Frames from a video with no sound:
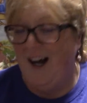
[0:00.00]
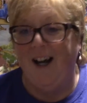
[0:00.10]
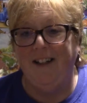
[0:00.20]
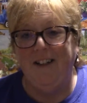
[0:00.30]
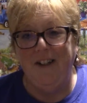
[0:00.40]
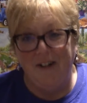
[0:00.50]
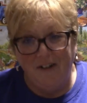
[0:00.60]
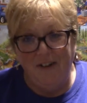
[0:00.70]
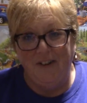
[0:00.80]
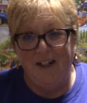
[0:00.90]
I
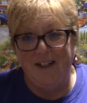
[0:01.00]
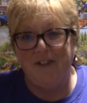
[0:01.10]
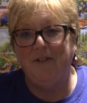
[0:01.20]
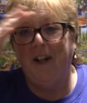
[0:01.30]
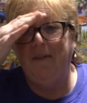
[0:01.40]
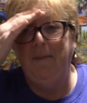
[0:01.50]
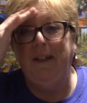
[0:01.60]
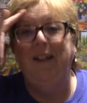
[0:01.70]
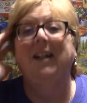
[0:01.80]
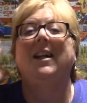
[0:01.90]
know you guys drive
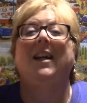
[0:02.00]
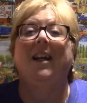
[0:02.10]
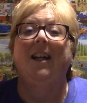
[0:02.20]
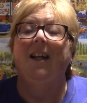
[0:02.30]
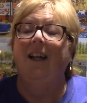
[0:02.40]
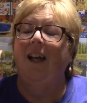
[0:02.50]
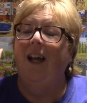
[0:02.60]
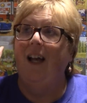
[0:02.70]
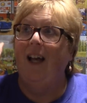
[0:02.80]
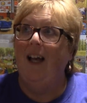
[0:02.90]
me
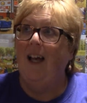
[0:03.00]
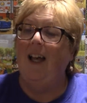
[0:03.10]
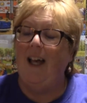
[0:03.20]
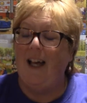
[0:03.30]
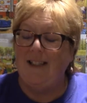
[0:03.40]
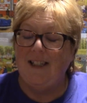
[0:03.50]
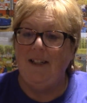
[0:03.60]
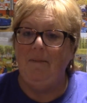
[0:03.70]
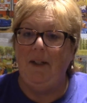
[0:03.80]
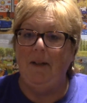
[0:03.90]

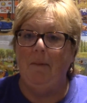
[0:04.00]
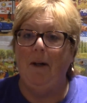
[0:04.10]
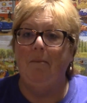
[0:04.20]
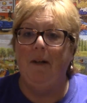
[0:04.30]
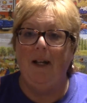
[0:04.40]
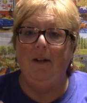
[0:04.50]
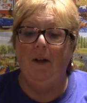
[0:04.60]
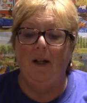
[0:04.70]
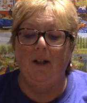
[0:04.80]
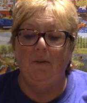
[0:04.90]
asking me about my
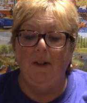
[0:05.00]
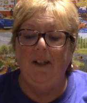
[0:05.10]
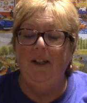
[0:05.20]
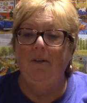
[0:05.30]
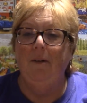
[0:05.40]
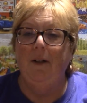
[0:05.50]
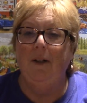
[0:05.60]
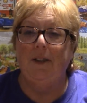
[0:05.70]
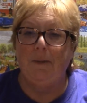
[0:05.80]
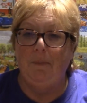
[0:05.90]
green
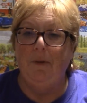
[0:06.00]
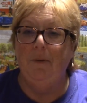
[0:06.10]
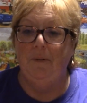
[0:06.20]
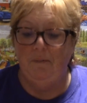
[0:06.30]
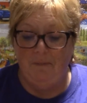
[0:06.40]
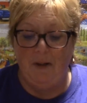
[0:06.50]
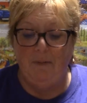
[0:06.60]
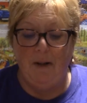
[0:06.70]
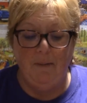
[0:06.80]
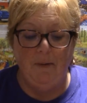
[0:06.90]
spoon, my
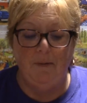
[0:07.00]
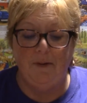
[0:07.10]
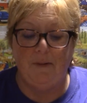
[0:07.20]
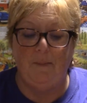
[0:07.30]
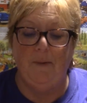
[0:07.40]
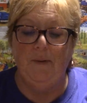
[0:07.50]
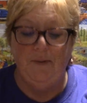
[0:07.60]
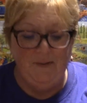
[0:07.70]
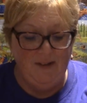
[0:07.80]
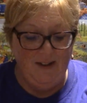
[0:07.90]
rubber
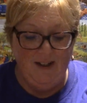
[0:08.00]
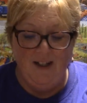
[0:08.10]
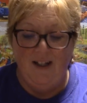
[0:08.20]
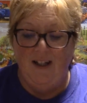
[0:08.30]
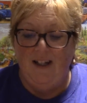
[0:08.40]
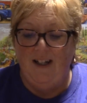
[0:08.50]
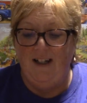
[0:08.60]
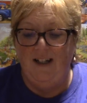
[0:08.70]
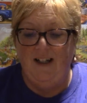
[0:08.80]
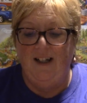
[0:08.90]
spoon.
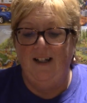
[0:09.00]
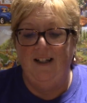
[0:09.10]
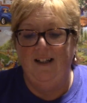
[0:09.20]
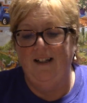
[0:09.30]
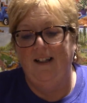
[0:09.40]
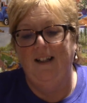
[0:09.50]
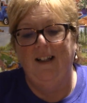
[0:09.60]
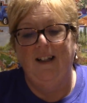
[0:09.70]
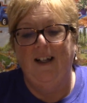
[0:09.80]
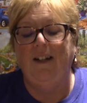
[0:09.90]
And
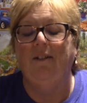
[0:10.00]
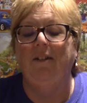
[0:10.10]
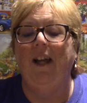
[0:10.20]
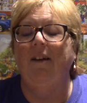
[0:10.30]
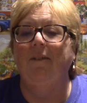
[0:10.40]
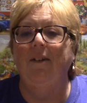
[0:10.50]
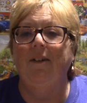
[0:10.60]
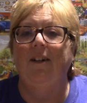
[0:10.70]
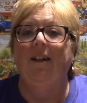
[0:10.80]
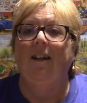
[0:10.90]

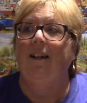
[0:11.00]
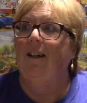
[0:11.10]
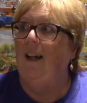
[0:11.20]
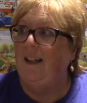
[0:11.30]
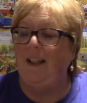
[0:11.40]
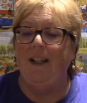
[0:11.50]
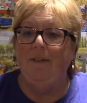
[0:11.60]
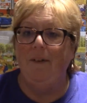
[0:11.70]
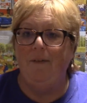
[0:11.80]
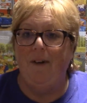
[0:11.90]
I can
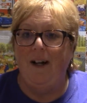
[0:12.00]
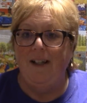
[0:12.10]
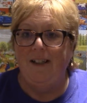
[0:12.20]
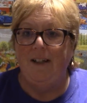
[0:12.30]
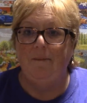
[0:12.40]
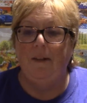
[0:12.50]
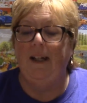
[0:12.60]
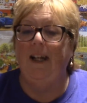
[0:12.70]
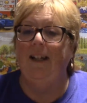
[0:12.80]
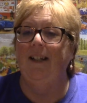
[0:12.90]
never find them
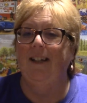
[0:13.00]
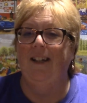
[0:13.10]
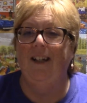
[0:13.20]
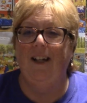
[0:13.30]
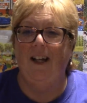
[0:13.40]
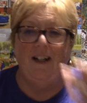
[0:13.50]
again. I